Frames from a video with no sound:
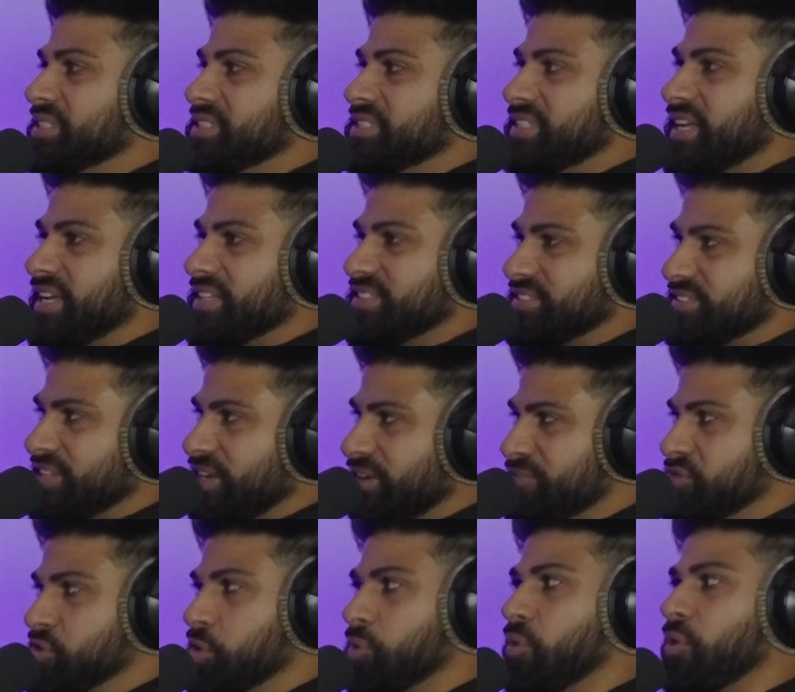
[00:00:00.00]
and says
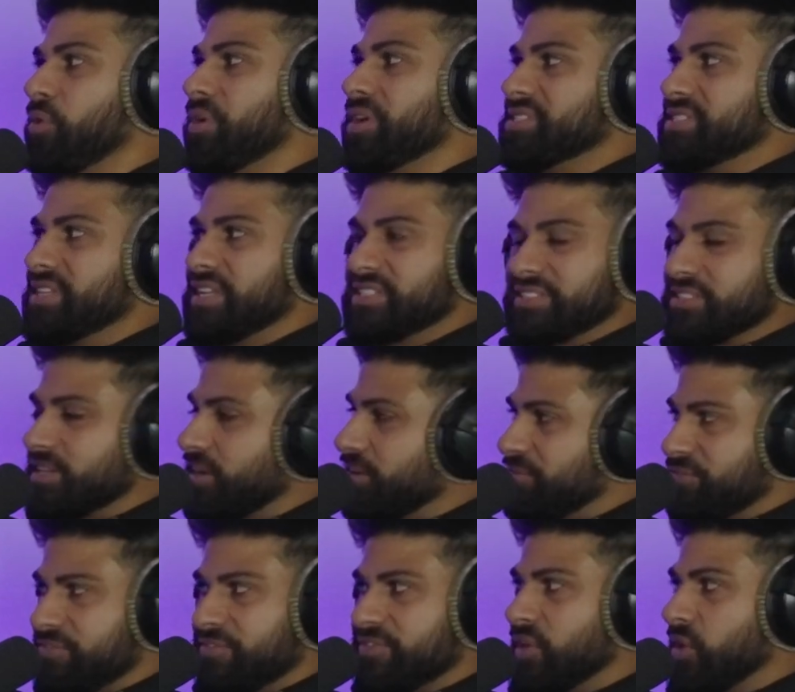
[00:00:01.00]
stuff. Joe Rogan says
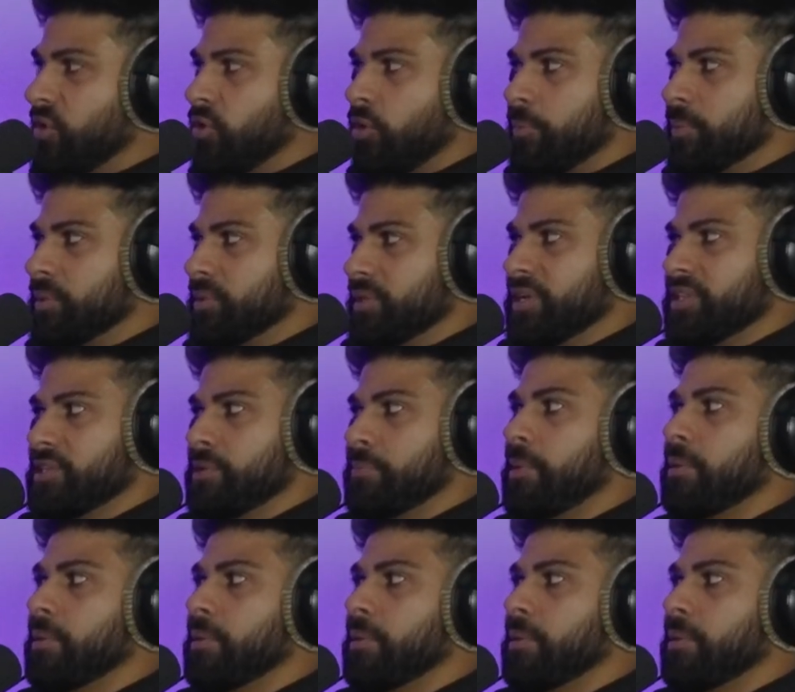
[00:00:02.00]
stuff. They're openly in the